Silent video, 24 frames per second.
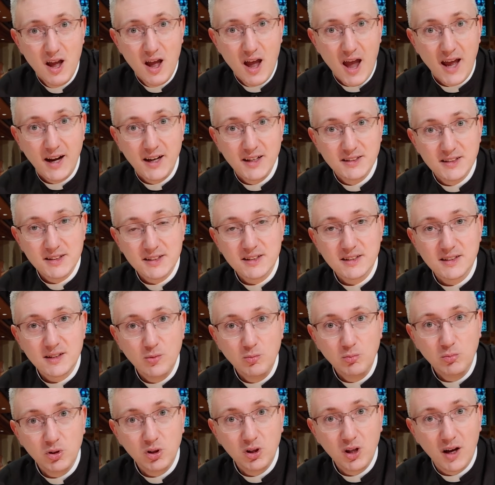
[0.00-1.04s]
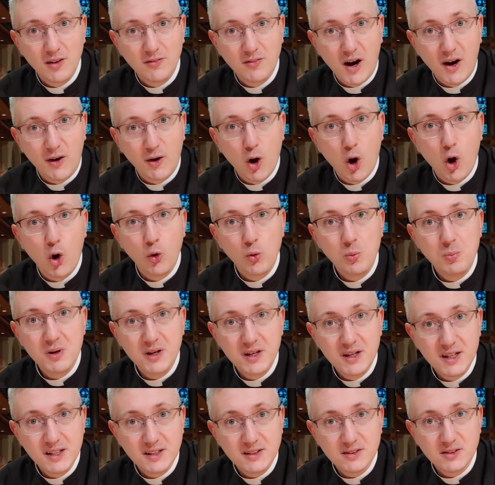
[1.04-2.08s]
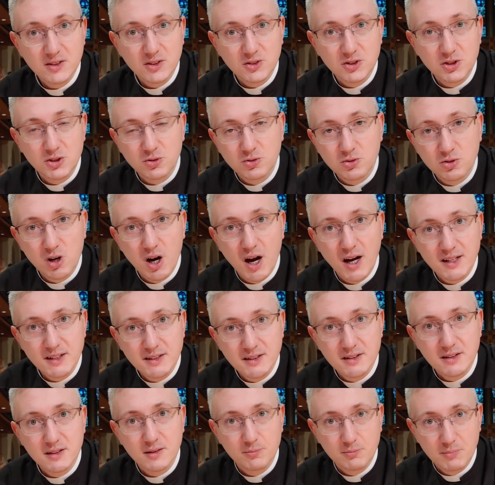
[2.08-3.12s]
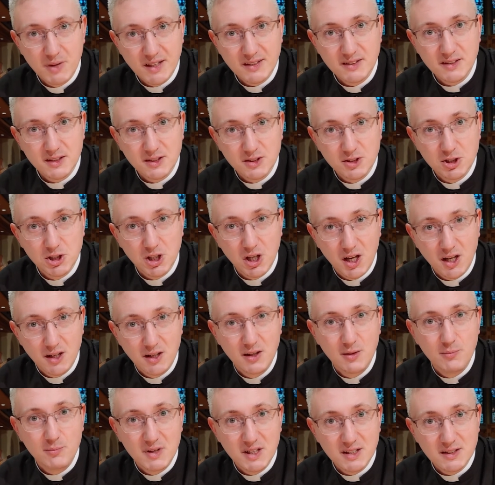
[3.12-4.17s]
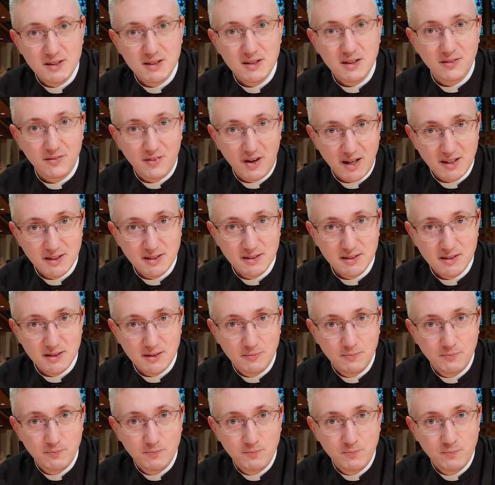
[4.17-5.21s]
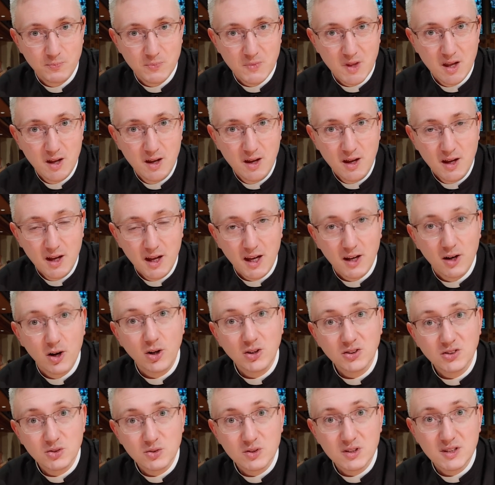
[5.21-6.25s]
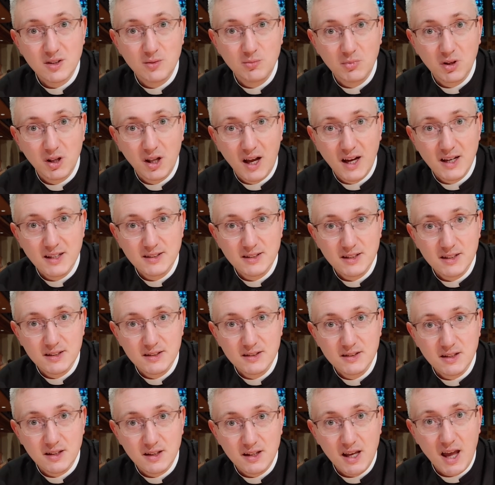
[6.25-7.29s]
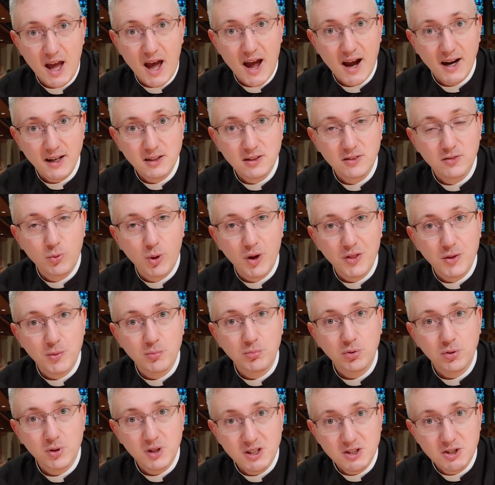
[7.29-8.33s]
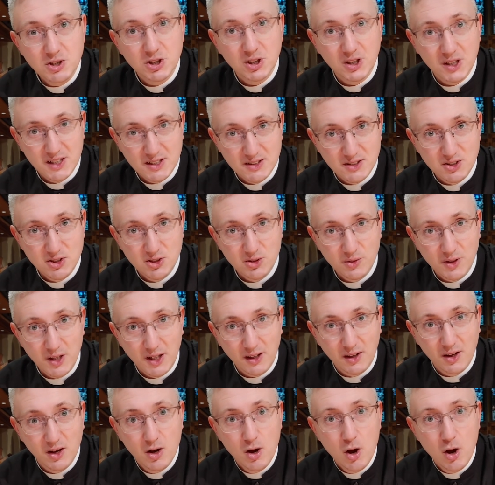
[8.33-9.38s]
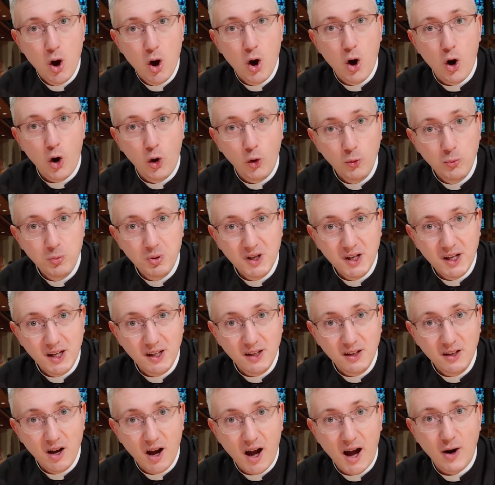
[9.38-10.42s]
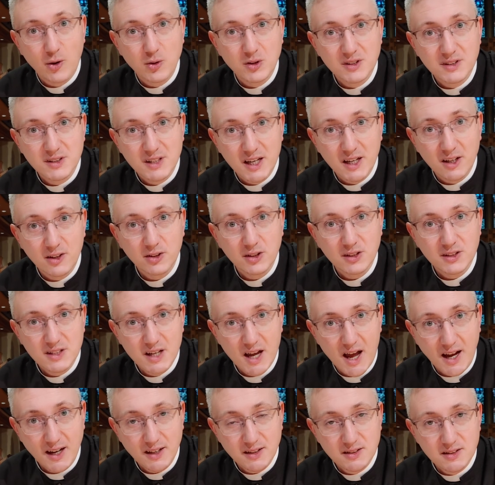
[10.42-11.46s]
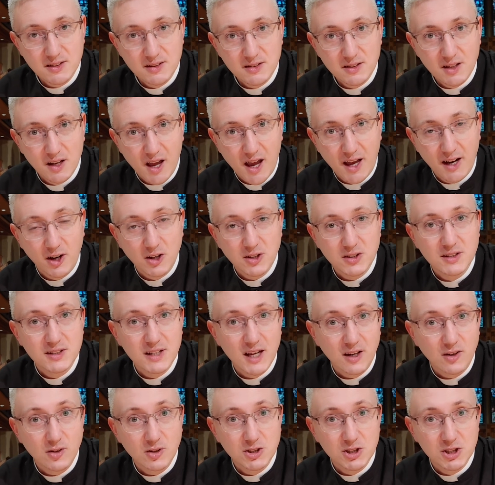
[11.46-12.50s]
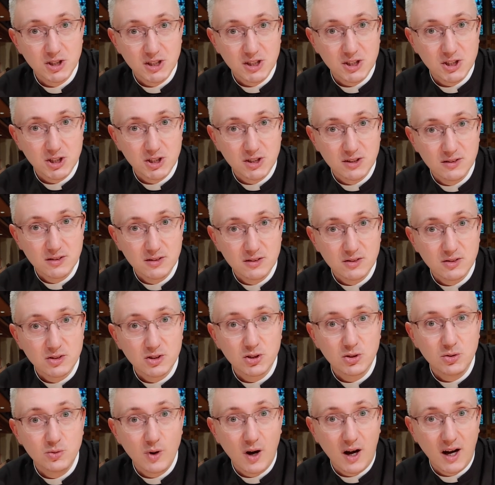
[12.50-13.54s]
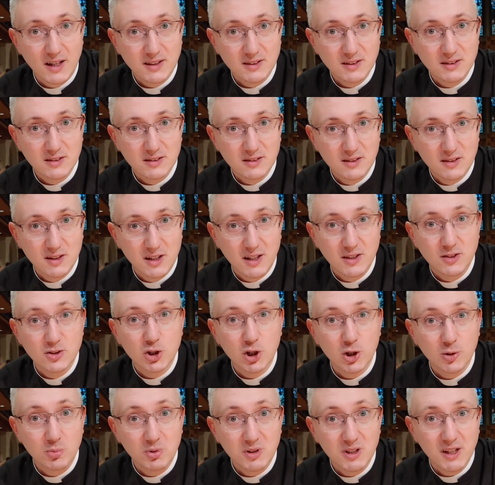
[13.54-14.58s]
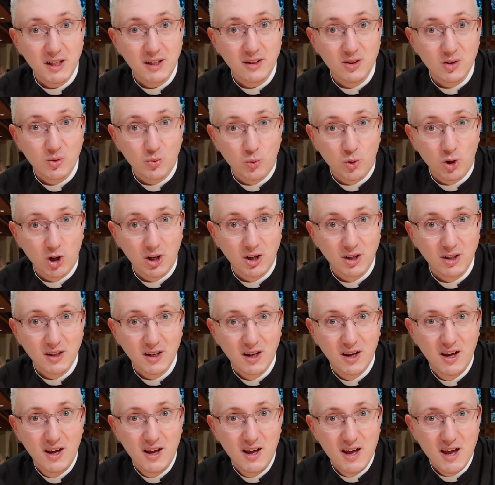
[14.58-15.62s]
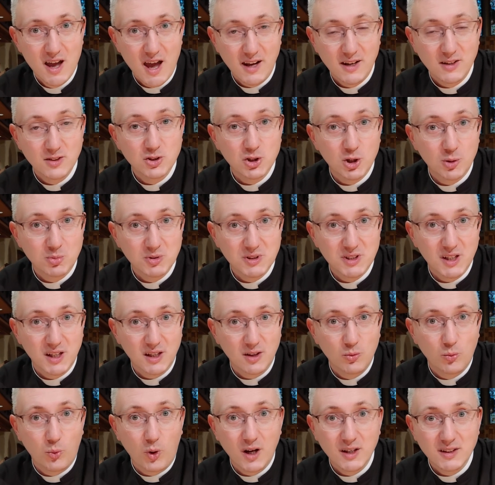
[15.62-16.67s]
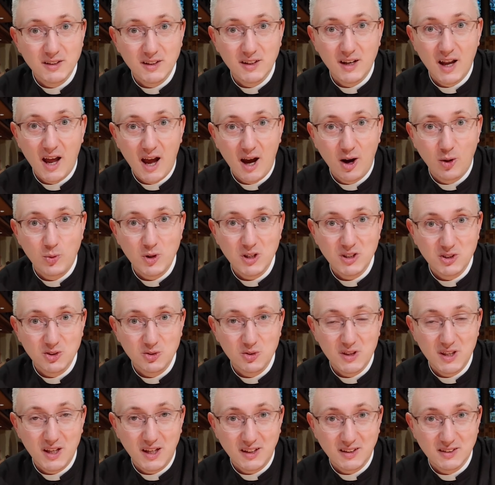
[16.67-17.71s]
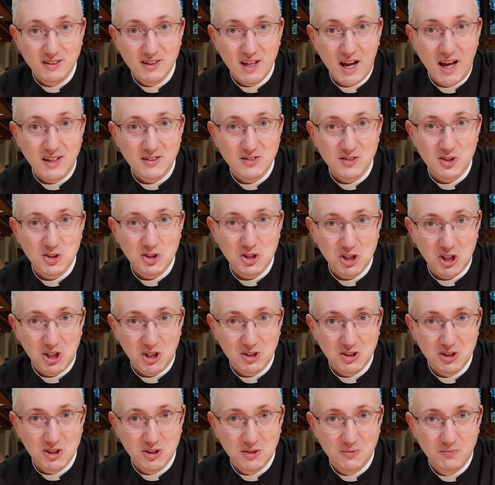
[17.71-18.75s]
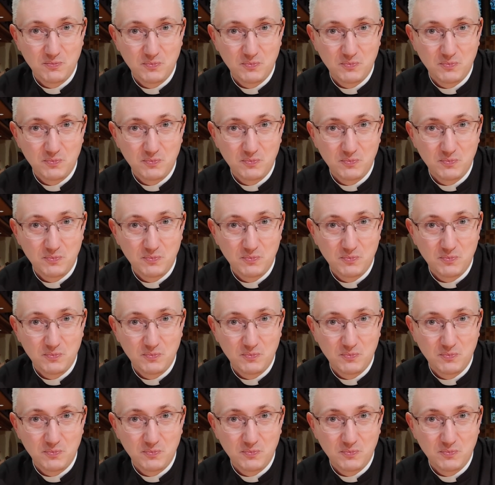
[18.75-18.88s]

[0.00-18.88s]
And it's a symbol of our openness to Christ's message in the midst of us. It also symbolizes the act of what the preacher is doing, opening our sacred texts and our sacred traditions to us, interpreting the word and interpreting what and how we do things as the church.